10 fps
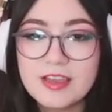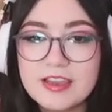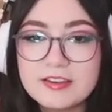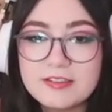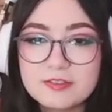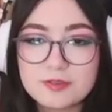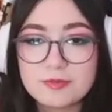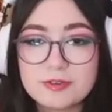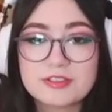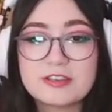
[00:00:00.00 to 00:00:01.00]
And
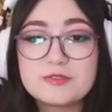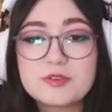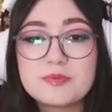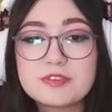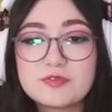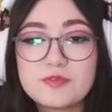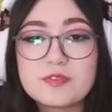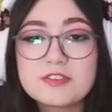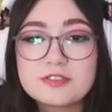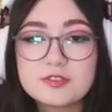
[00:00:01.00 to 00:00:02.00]
Dirtmore, thank you so much
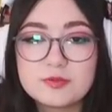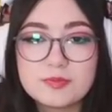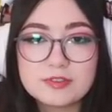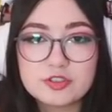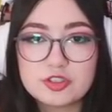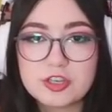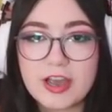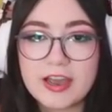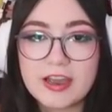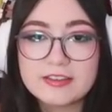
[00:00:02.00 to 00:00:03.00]
for the super
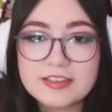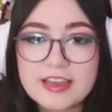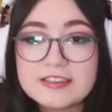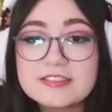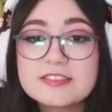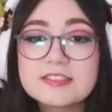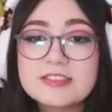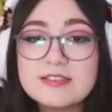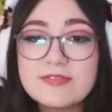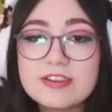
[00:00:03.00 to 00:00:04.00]
chat. And
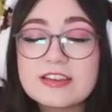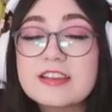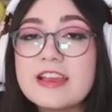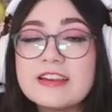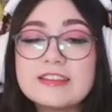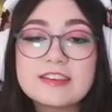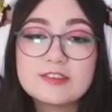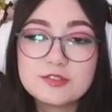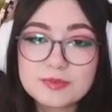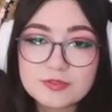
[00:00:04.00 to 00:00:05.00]
Stephen and Katie, thank you
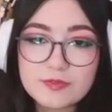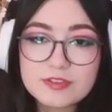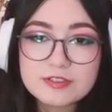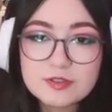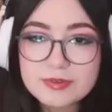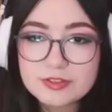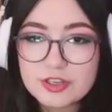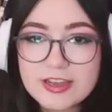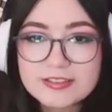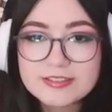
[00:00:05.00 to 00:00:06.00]
so much for the super
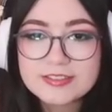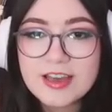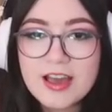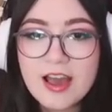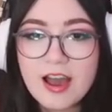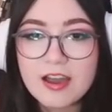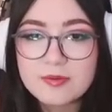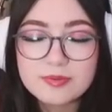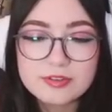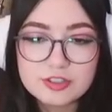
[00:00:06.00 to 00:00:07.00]
chat. I
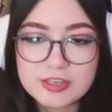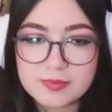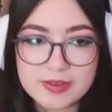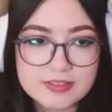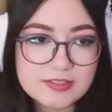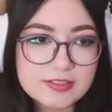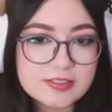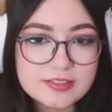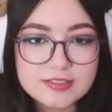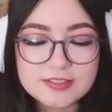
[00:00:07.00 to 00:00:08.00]
appreciate it,
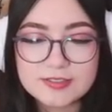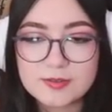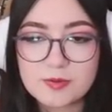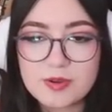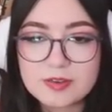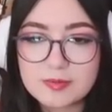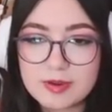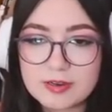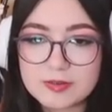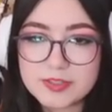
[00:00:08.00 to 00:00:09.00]
besties. Welcome,
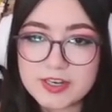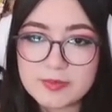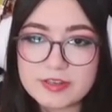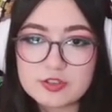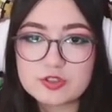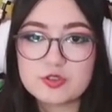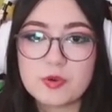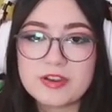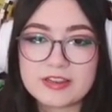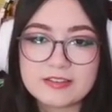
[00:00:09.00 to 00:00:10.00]
welcome to anybody just
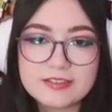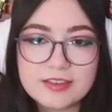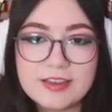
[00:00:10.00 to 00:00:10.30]
joining.